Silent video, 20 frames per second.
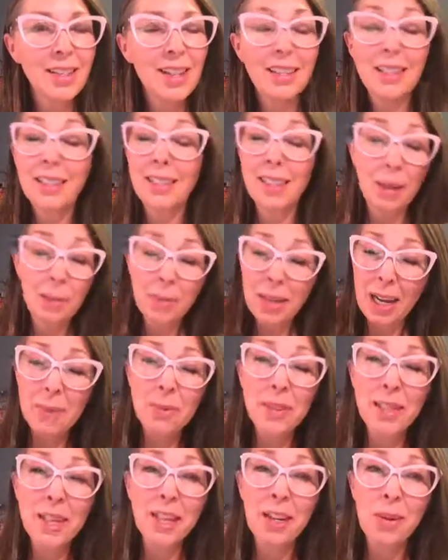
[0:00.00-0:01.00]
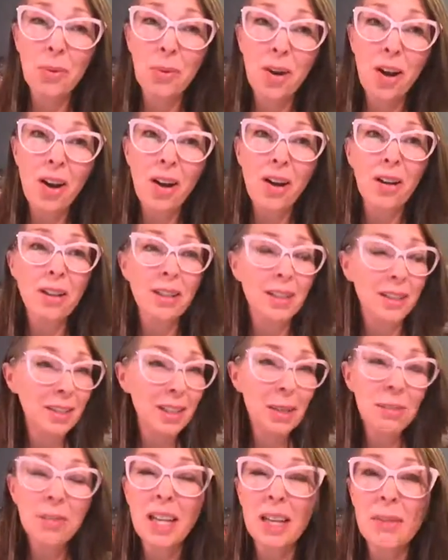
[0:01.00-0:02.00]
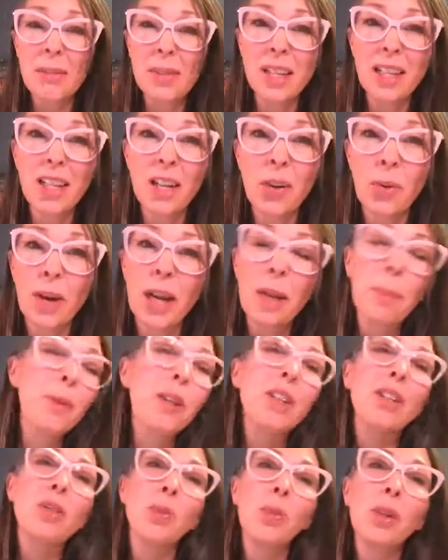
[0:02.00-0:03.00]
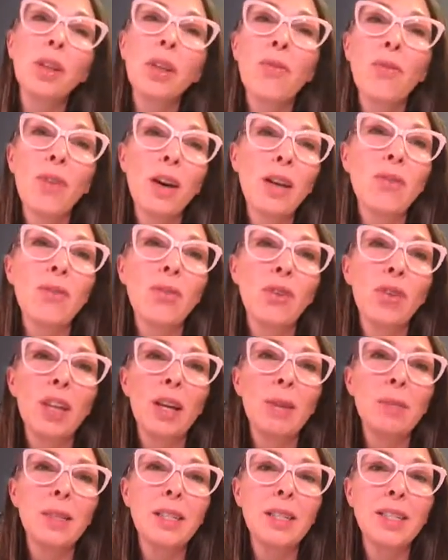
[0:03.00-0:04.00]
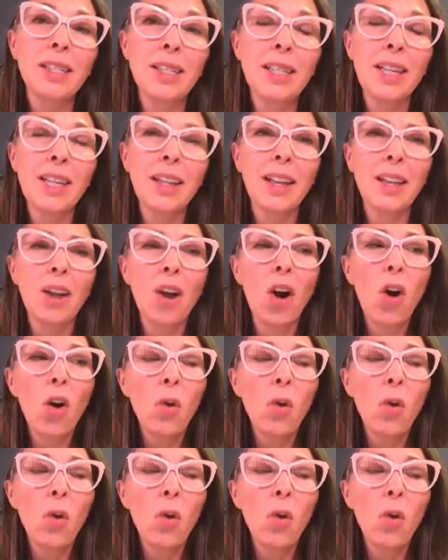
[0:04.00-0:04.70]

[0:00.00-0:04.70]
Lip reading: And sometimes they get it wrong and sometimes they get it right, but it's really fun for them to see, like,